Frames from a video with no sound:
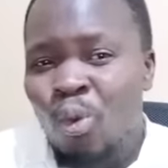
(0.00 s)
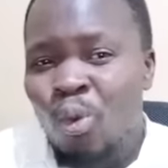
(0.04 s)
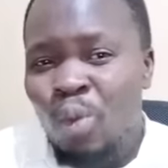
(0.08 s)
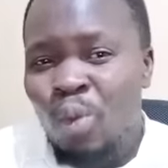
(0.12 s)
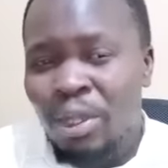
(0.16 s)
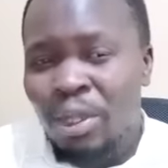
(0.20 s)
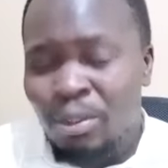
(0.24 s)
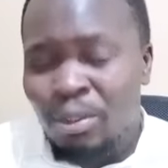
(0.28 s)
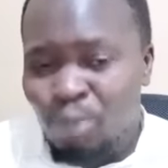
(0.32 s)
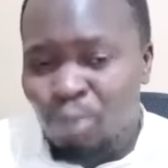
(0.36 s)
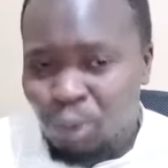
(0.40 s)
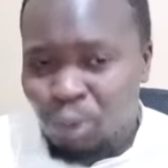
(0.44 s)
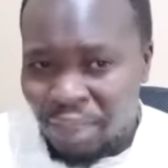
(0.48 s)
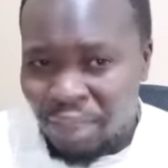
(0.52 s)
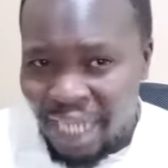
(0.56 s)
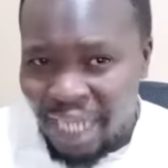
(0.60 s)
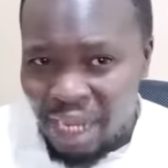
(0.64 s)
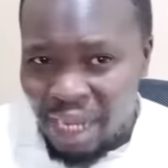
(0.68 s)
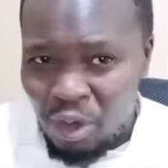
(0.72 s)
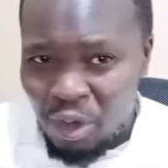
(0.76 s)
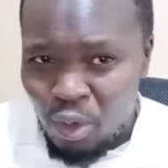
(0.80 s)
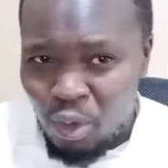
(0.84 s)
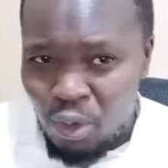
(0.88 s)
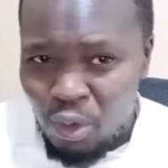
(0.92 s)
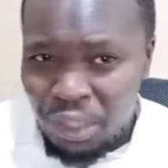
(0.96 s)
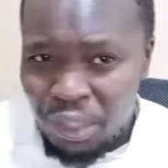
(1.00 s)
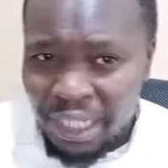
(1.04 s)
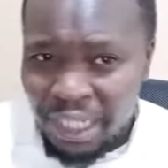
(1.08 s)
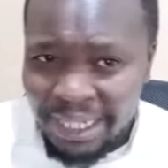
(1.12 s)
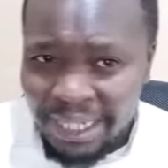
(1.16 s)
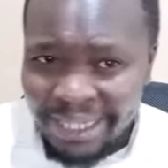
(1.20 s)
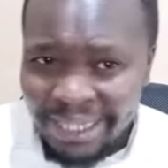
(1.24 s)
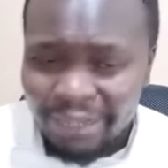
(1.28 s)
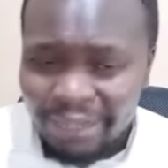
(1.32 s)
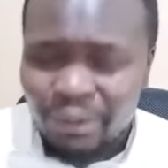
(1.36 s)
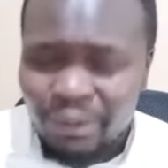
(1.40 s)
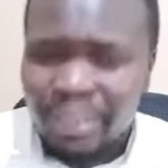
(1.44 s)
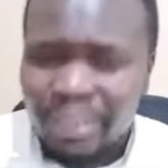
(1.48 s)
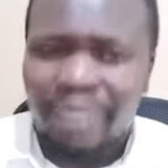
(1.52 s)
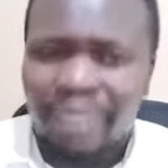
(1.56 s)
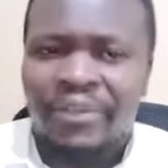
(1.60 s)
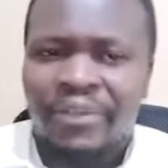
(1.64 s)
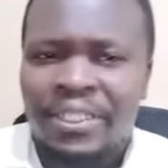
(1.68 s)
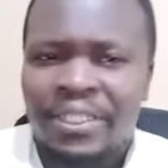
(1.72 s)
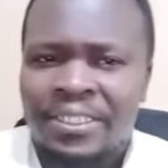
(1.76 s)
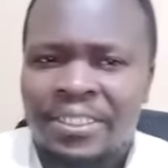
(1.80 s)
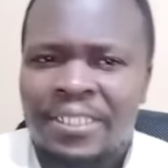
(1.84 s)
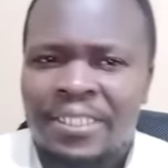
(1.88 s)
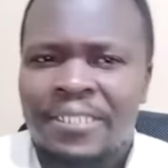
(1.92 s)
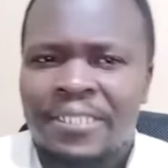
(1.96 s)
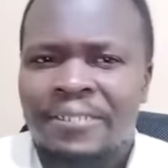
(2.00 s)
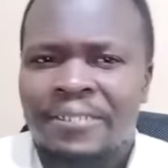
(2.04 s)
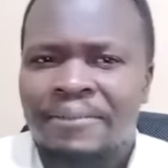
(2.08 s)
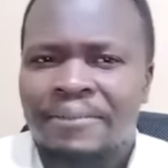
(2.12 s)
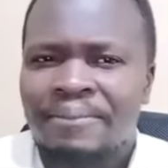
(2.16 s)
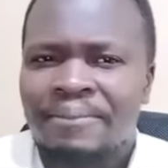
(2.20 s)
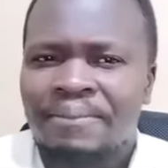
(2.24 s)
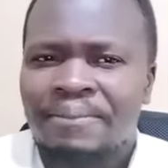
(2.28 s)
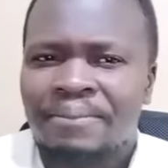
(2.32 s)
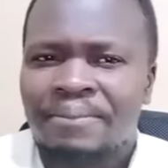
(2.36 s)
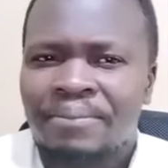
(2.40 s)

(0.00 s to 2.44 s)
with Mutai Ngunyi in 2013.